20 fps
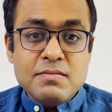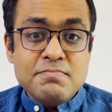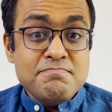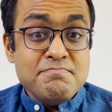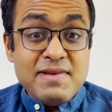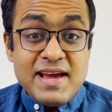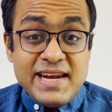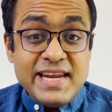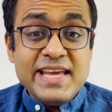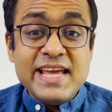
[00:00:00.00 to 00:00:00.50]

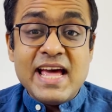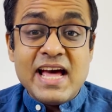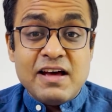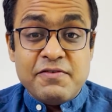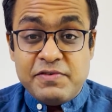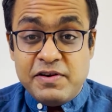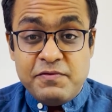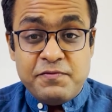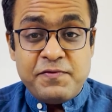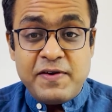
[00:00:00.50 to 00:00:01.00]
Many
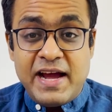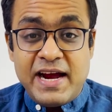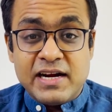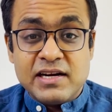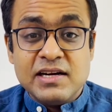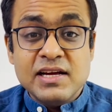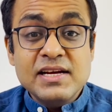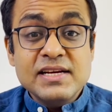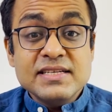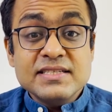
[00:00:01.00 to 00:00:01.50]
have, in
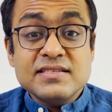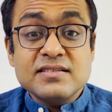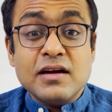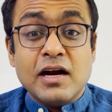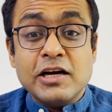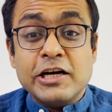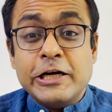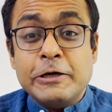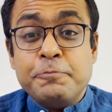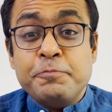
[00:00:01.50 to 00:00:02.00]
fact,
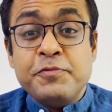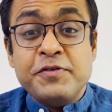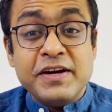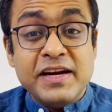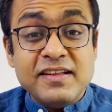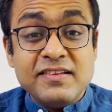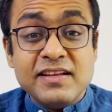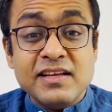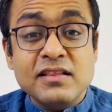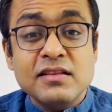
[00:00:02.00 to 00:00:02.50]
started
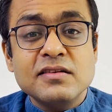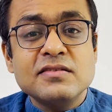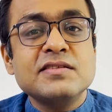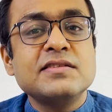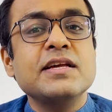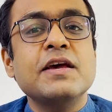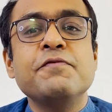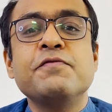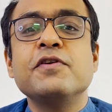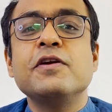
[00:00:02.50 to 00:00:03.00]
praising the
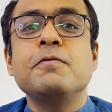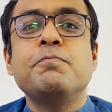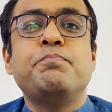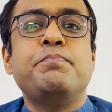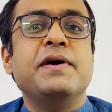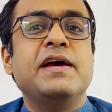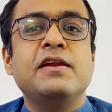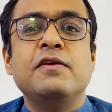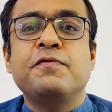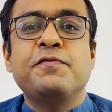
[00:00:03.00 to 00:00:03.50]
several
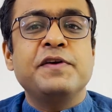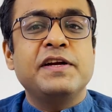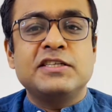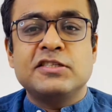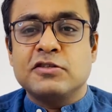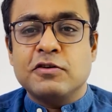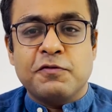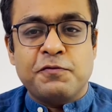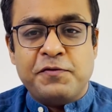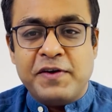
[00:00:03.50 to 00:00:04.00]

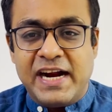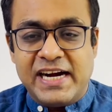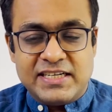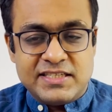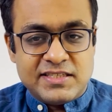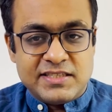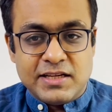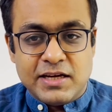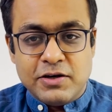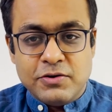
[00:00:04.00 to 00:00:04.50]
benefits of
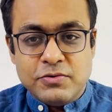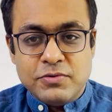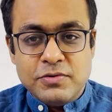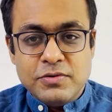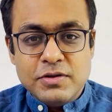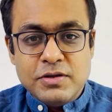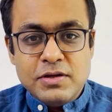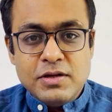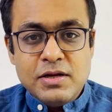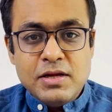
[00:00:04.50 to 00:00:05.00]
fats now.
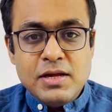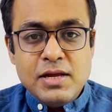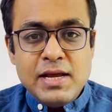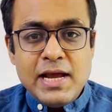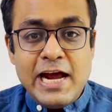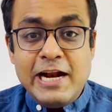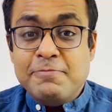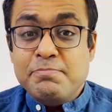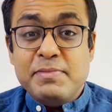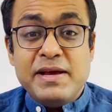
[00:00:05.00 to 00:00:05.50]

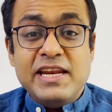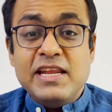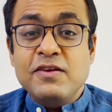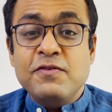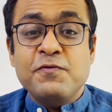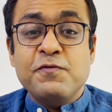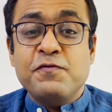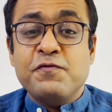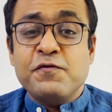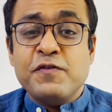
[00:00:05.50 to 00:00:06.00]
And
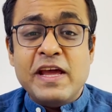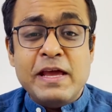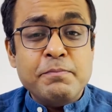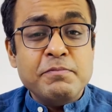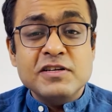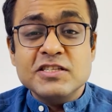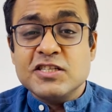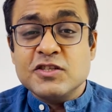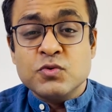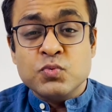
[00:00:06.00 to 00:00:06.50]
many
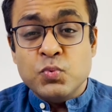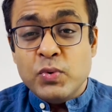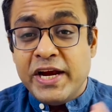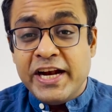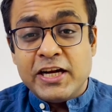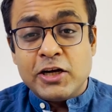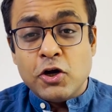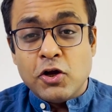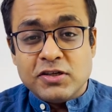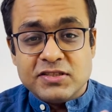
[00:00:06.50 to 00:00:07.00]
famous
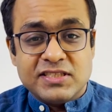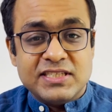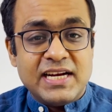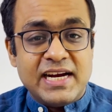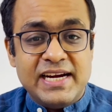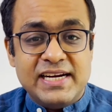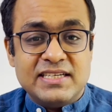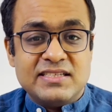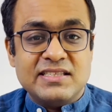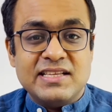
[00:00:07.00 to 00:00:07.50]
weight loss
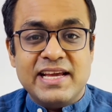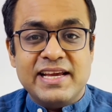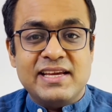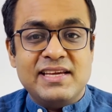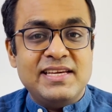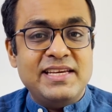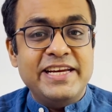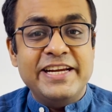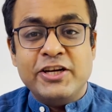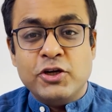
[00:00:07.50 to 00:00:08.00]
diets
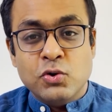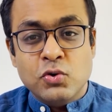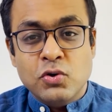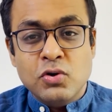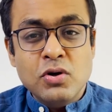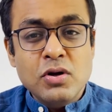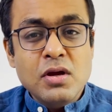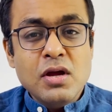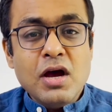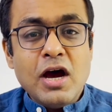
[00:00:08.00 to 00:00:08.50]
like
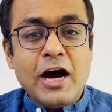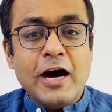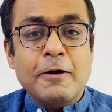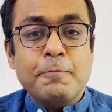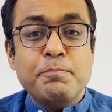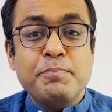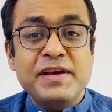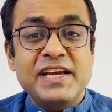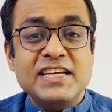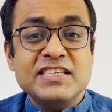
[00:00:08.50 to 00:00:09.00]
keto are
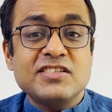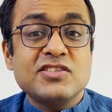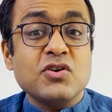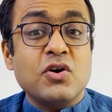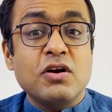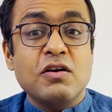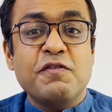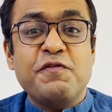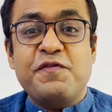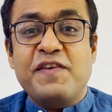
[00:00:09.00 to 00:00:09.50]
based
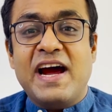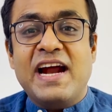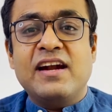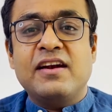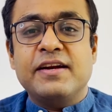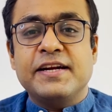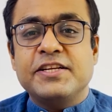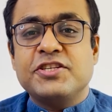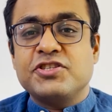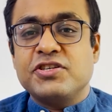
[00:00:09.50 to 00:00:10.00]
on a
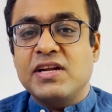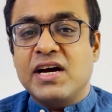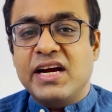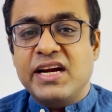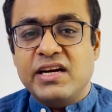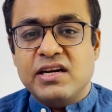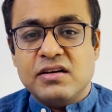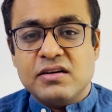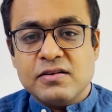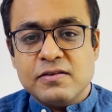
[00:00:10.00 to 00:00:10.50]
fat rich
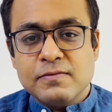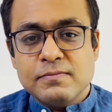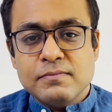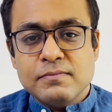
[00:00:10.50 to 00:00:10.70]
diet.